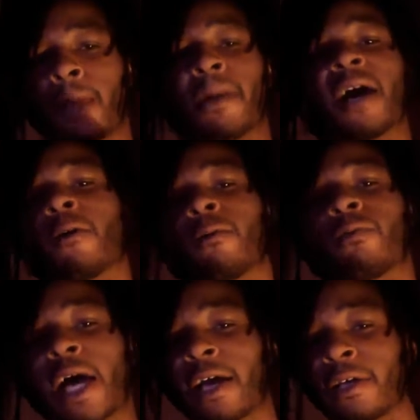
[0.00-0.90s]

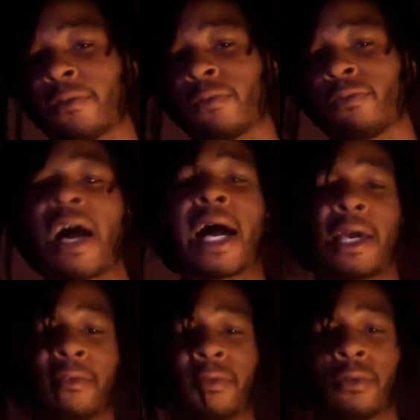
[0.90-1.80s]
about
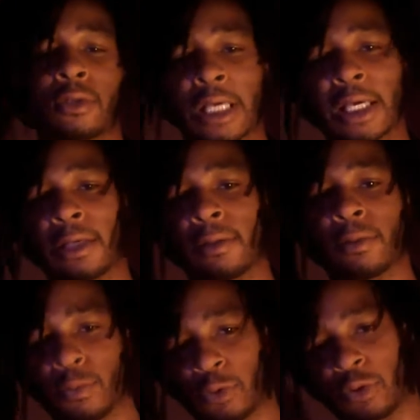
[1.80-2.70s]
5'5", okay,
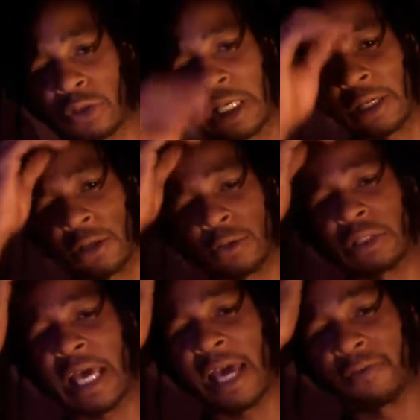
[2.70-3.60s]
or we're going to say close
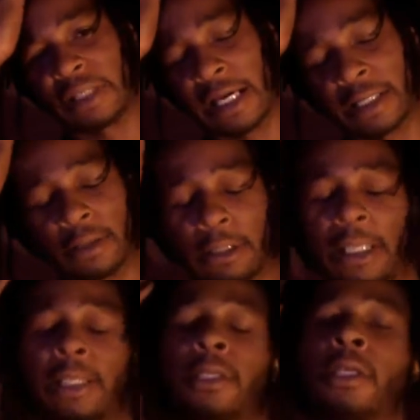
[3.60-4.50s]
to average height,
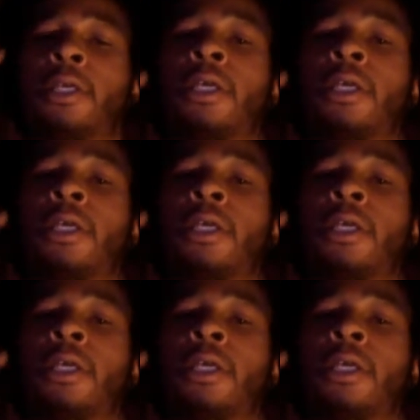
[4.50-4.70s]
okay,